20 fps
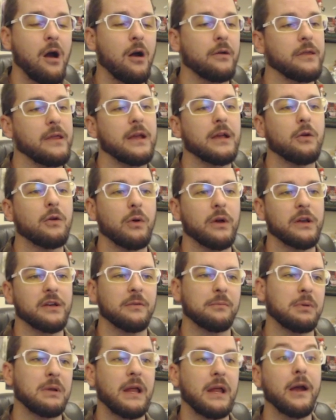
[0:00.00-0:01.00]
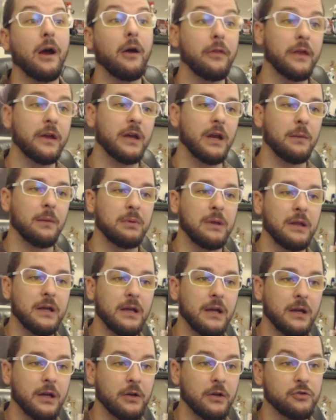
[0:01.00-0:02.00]
are they going to play. Are they going to play
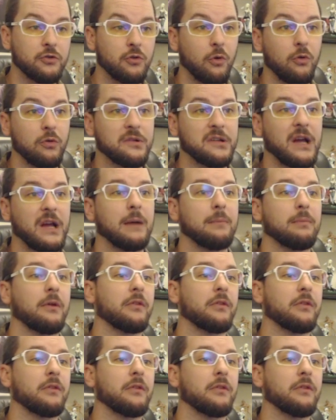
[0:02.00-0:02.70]
a control type?